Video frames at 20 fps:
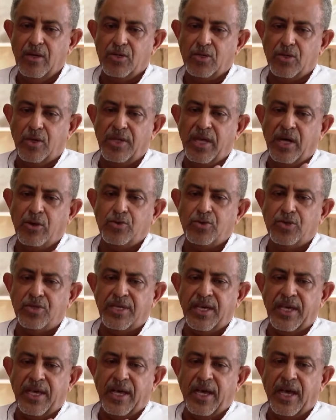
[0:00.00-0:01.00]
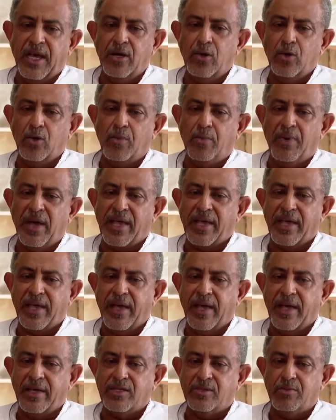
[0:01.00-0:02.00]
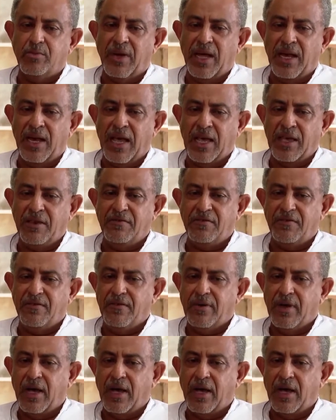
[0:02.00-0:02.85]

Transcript: So now today, I look back at my life.